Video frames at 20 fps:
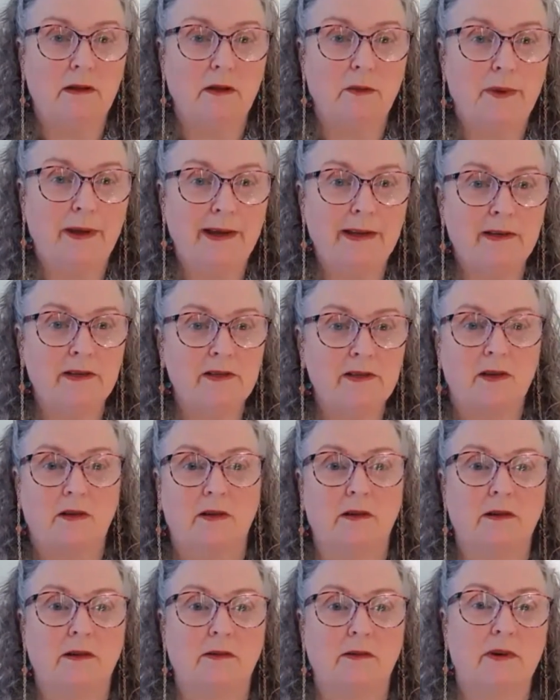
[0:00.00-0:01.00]
and the pain has
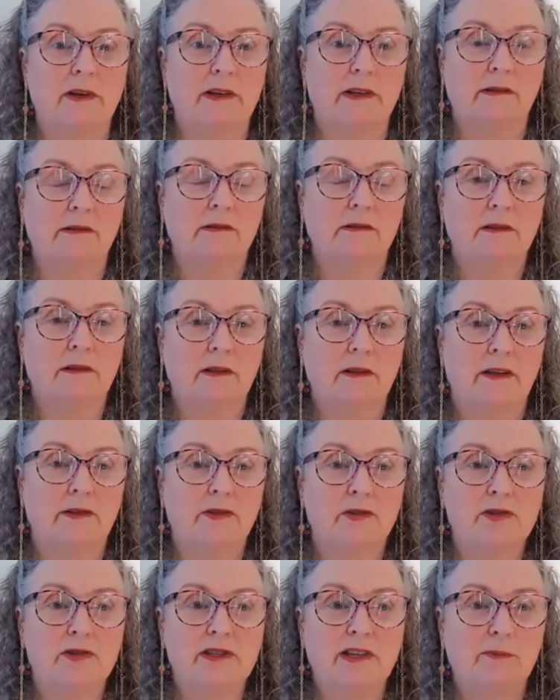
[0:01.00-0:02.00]
gone away.
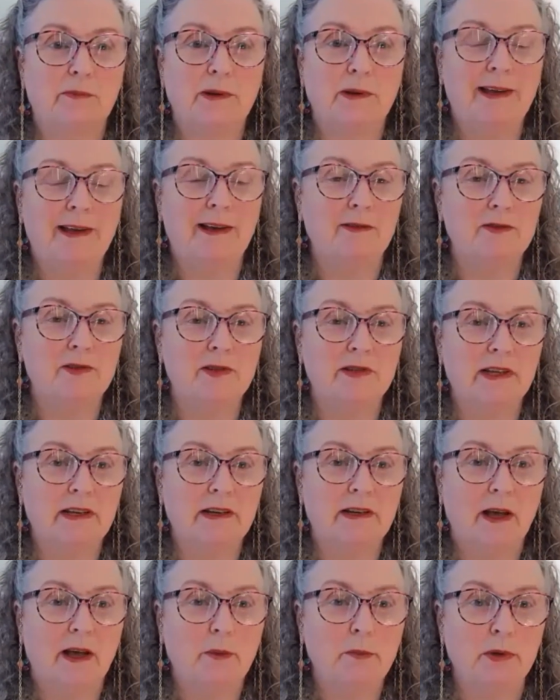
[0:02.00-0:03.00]
And they're saying, well, how did
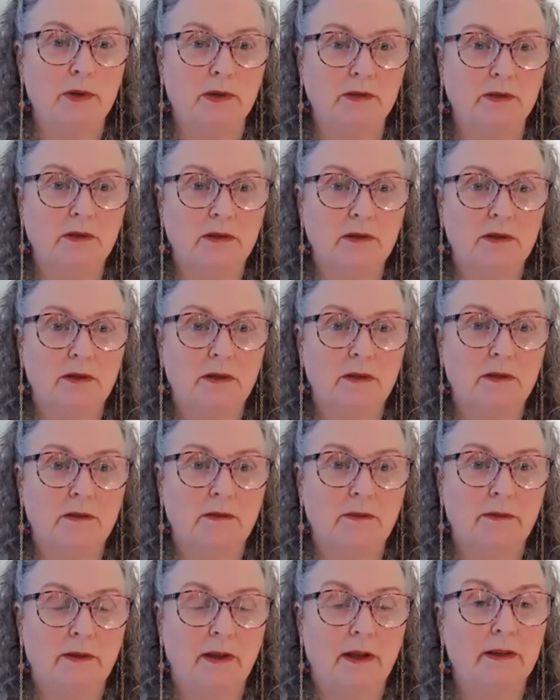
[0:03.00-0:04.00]
that happen?
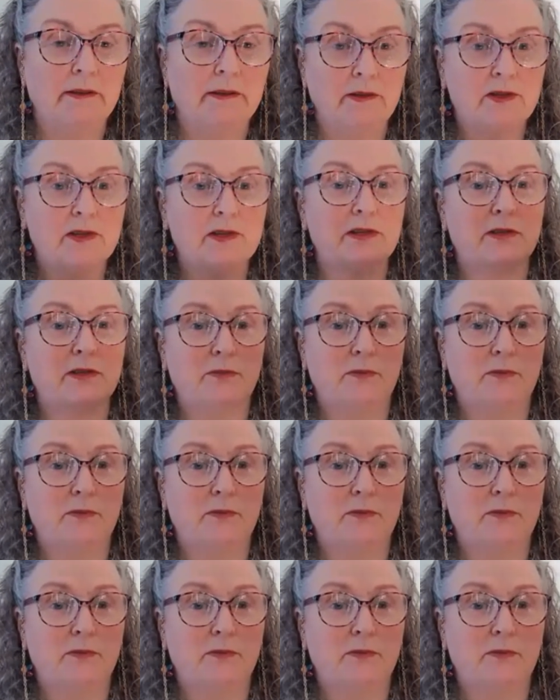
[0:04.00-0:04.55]
And this